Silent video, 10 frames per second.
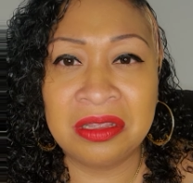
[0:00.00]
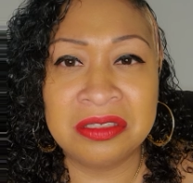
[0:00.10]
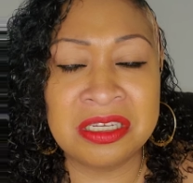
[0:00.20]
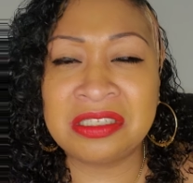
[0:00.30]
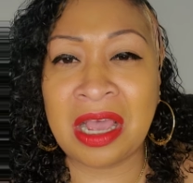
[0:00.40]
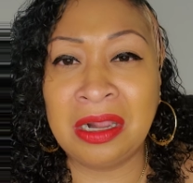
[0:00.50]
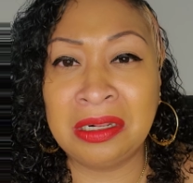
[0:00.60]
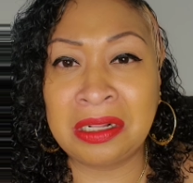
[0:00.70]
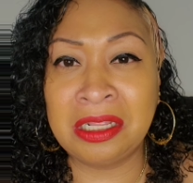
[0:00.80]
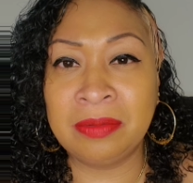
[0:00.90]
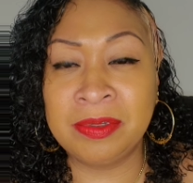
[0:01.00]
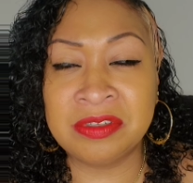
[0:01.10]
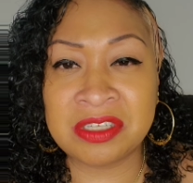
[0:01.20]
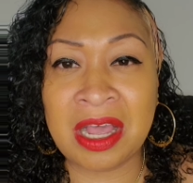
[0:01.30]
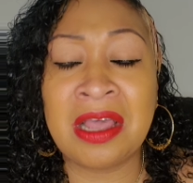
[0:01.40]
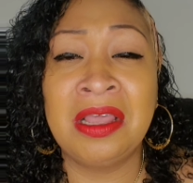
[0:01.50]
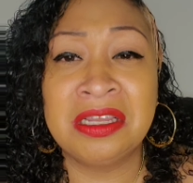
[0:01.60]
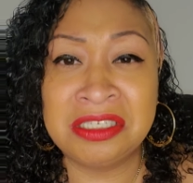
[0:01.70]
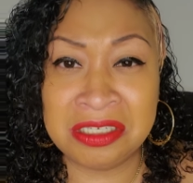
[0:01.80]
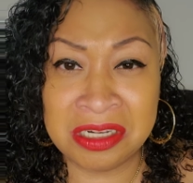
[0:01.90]
just out of the clear blue sky.
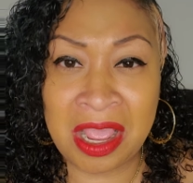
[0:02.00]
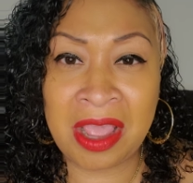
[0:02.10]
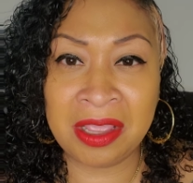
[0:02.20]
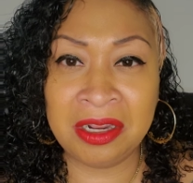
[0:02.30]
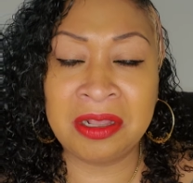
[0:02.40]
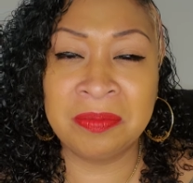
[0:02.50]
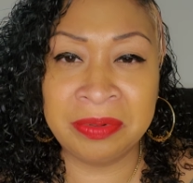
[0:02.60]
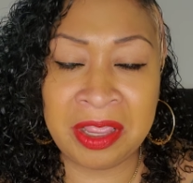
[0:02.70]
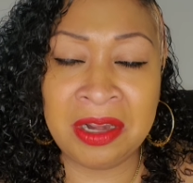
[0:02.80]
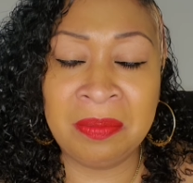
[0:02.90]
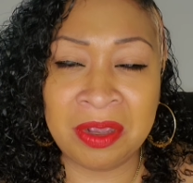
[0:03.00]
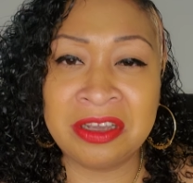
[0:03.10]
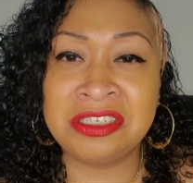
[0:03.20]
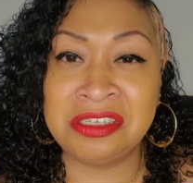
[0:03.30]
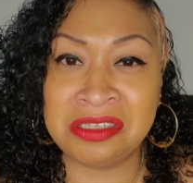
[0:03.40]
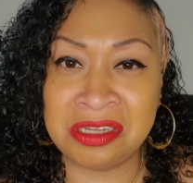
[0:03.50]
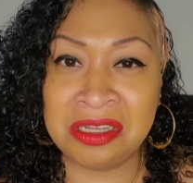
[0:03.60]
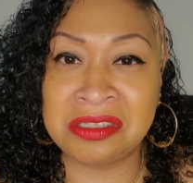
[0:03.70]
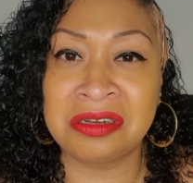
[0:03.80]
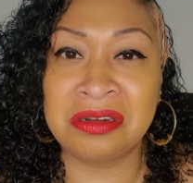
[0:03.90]
She's nagging and complaining because she's
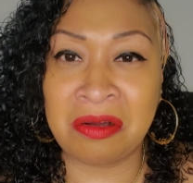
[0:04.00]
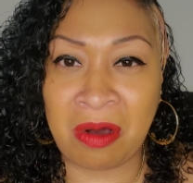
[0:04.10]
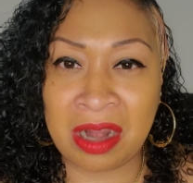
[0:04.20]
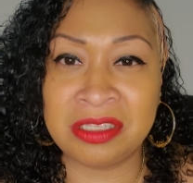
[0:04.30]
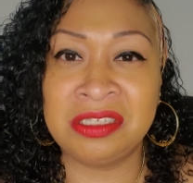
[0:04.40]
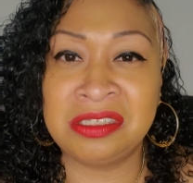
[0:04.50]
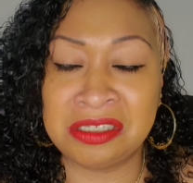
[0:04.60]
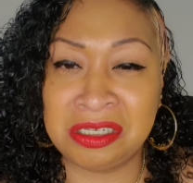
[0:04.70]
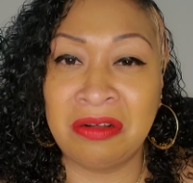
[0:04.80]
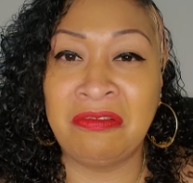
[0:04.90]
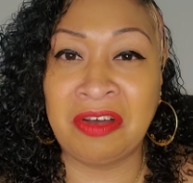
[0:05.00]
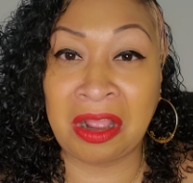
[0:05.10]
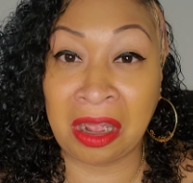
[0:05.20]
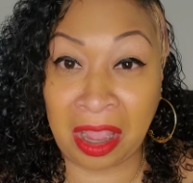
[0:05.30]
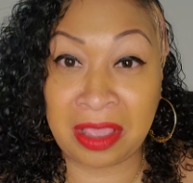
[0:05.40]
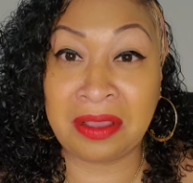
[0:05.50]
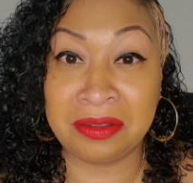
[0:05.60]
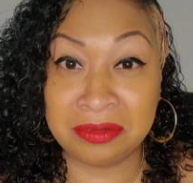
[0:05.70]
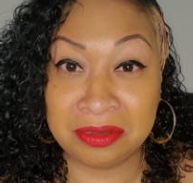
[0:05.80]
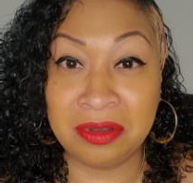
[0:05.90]
seeing certain qualities that she don't fucking like
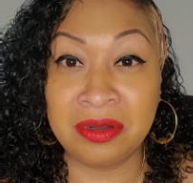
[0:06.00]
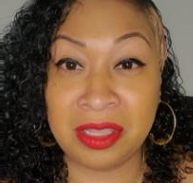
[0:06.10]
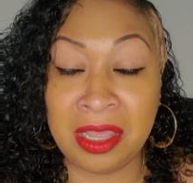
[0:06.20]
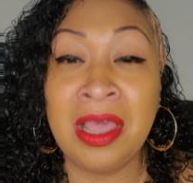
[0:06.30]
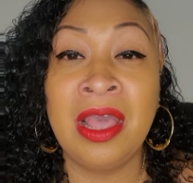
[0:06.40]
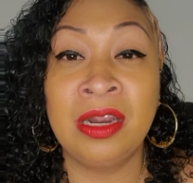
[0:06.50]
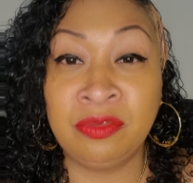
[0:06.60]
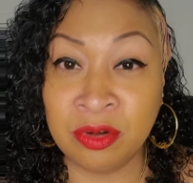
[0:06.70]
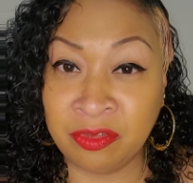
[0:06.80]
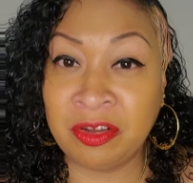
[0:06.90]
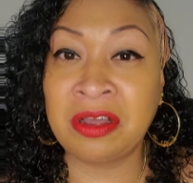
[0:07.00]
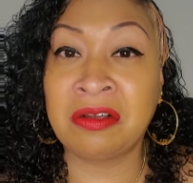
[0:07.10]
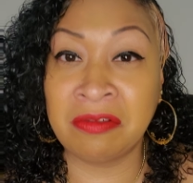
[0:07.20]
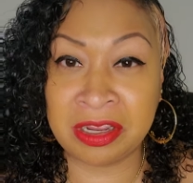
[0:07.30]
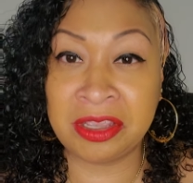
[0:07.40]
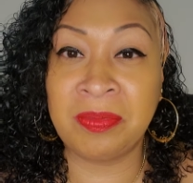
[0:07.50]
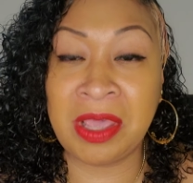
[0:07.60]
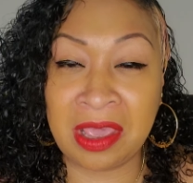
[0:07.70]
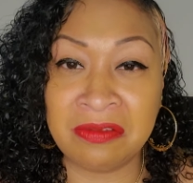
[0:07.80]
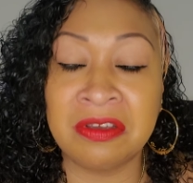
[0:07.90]
okay? And if you don't fucking correct your
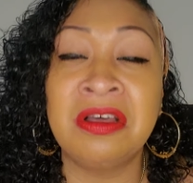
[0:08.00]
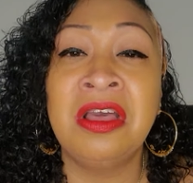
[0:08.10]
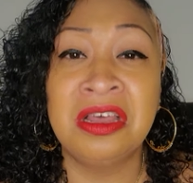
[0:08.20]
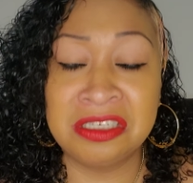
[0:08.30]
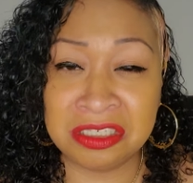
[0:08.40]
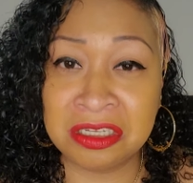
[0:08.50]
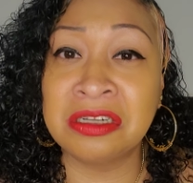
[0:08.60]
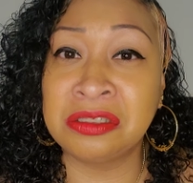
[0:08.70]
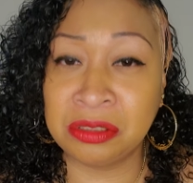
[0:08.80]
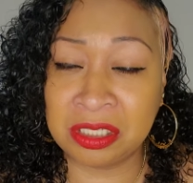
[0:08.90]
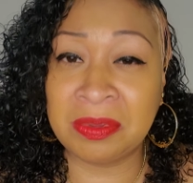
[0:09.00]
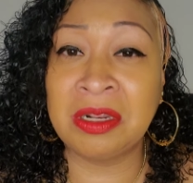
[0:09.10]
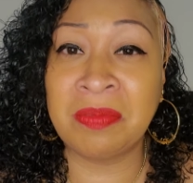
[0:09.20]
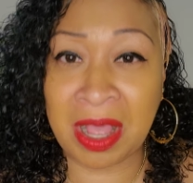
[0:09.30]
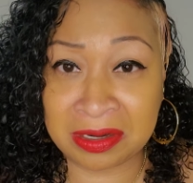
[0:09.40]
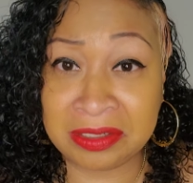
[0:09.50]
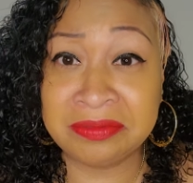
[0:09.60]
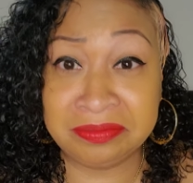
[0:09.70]
behavior, she's gonna do something about it.